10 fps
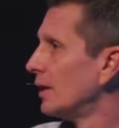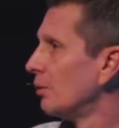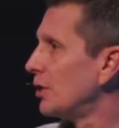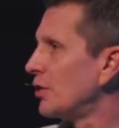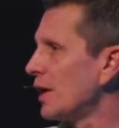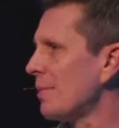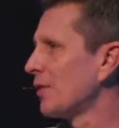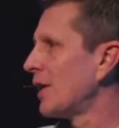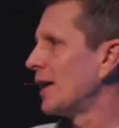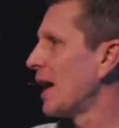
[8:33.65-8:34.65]
When you think
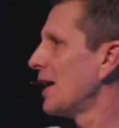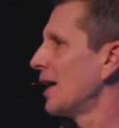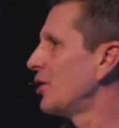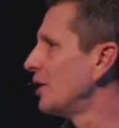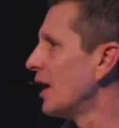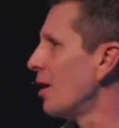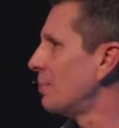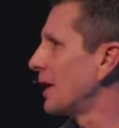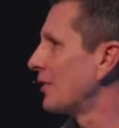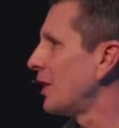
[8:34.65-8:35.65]
about that, I, I couldn't help
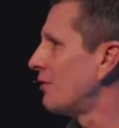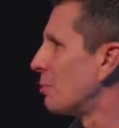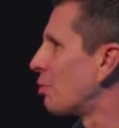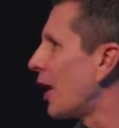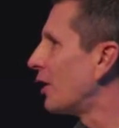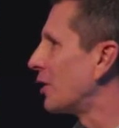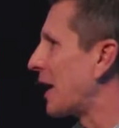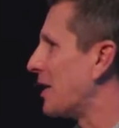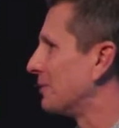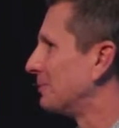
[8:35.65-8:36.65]
but not think of a bridal
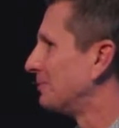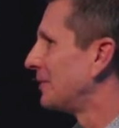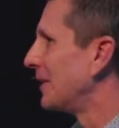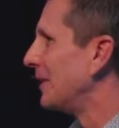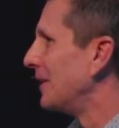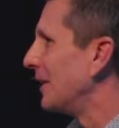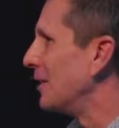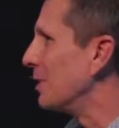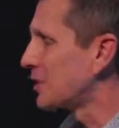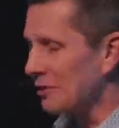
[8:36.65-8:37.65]
gown in the midst of